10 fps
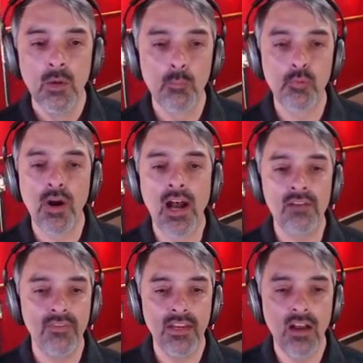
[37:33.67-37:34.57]

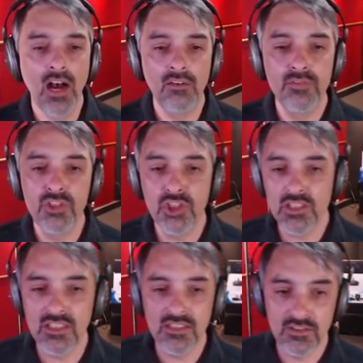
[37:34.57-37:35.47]
profit off
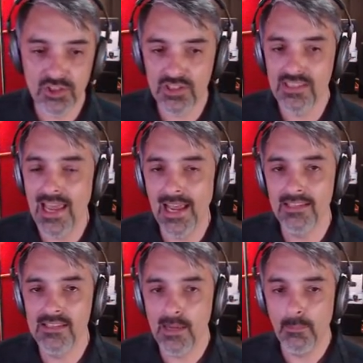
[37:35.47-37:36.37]
just, just the
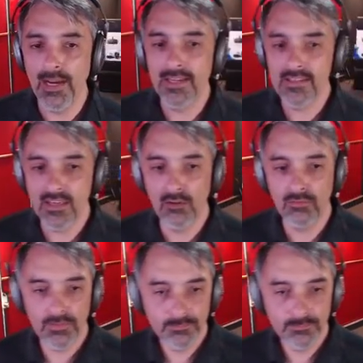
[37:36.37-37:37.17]
headset by itself.